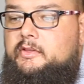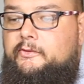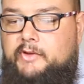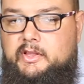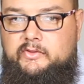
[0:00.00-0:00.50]
The
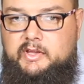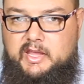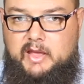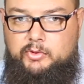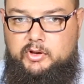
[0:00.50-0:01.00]
fit of the
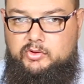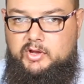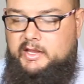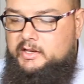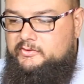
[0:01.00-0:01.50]
camera in your
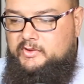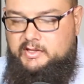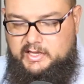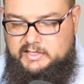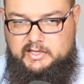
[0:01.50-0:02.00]
hand is
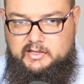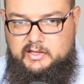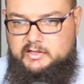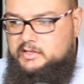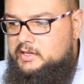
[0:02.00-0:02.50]
fantastic.
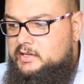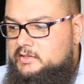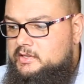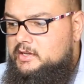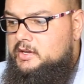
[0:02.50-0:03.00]
It, it
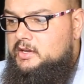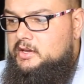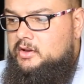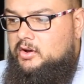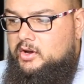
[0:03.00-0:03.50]
is
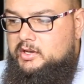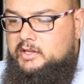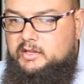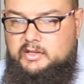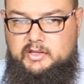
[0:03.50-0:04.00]

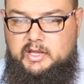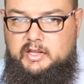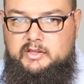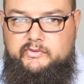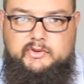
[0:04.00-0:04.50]
hardly
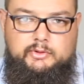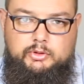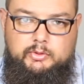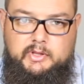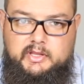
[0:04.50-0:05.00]
any difference
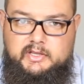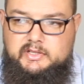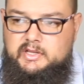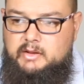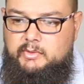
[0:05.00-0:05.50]
between
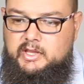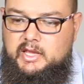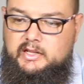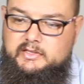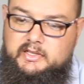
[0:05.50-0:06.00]
this and my
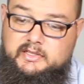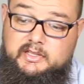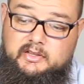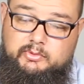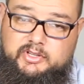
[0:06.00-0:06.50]
Canon
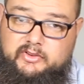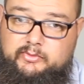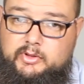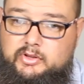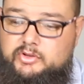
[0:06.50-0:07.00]
6D, which
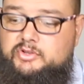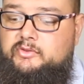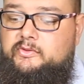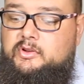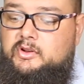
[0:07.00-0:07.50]
I've been used
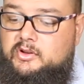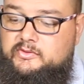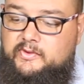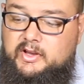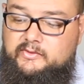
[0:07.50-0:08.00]
to for the
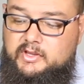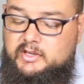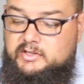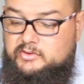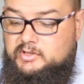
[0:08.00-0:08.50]
last five
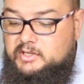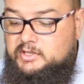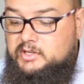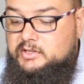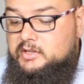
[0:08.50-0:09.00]
years or
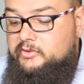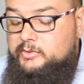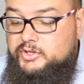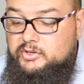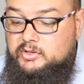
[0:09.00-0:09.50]
six years that I've
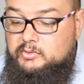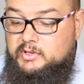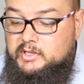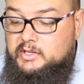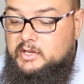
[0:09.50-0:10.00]
been shooting
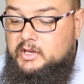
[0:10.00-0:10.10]
with it.